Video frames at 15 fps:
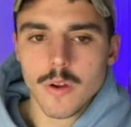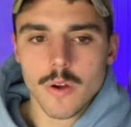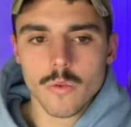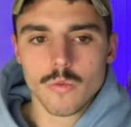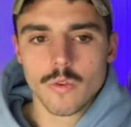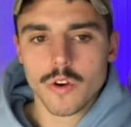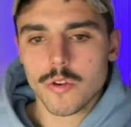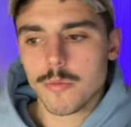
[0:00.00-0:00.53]

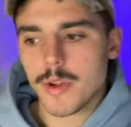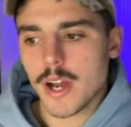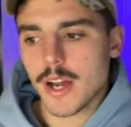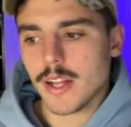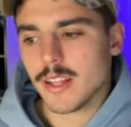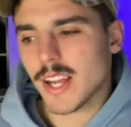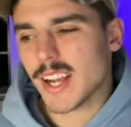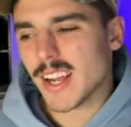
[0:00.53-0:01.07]

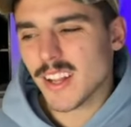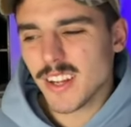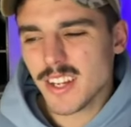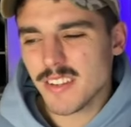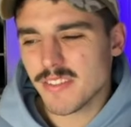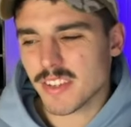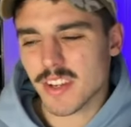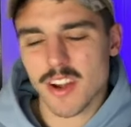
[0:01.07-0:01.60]
rumor. Like, I don't
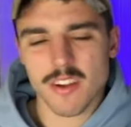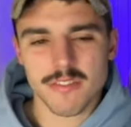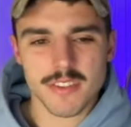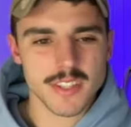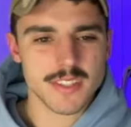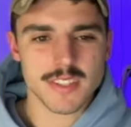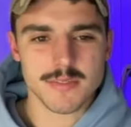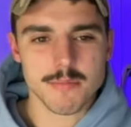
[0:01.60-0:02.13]
even know if
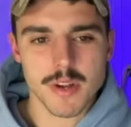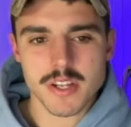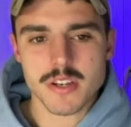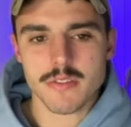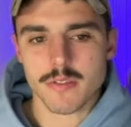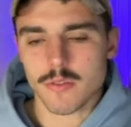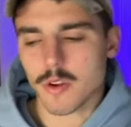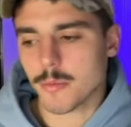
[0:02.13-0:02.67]
this is much
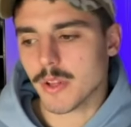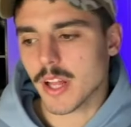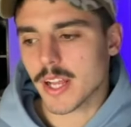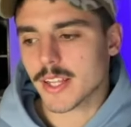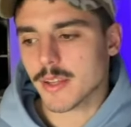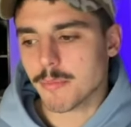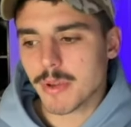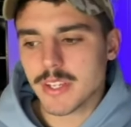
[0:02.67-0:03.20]
of a rumor.
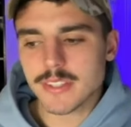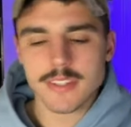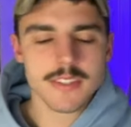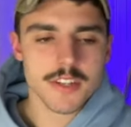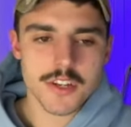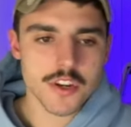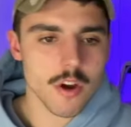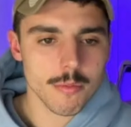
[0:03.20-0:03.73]
Like, the Pistons
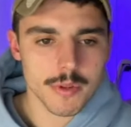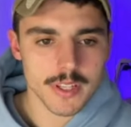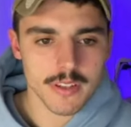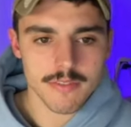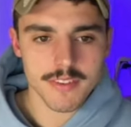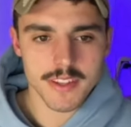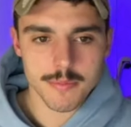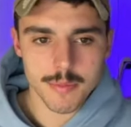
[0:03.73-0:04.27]
are shopping the
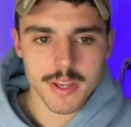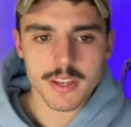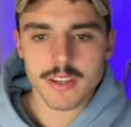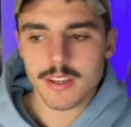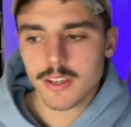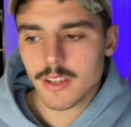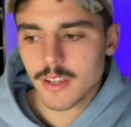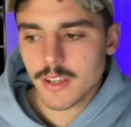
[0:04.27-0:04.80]
fifth
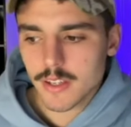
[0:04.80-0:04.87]
pick.